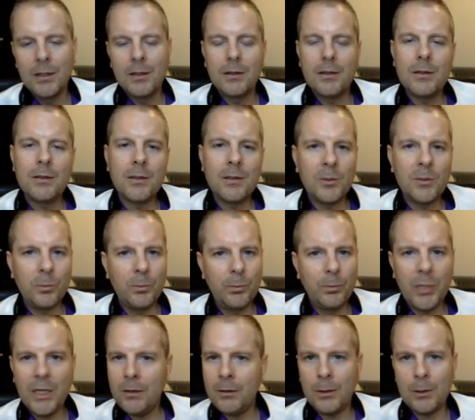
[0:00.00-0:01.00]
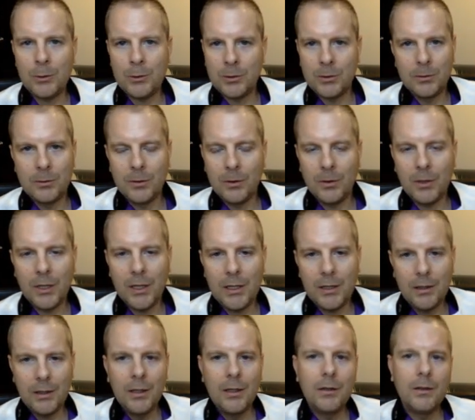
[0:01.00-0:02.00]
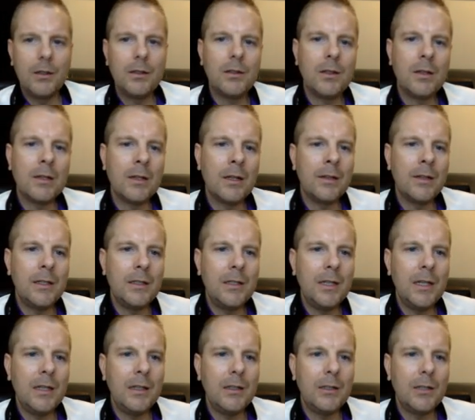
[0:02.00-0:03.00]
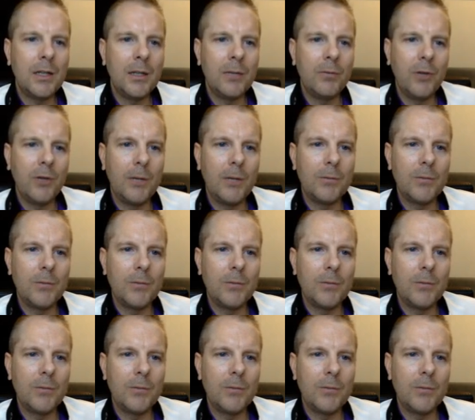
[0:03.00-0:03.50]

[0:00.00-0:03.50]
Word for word: This is bearish, okay? This is on the daily time frame.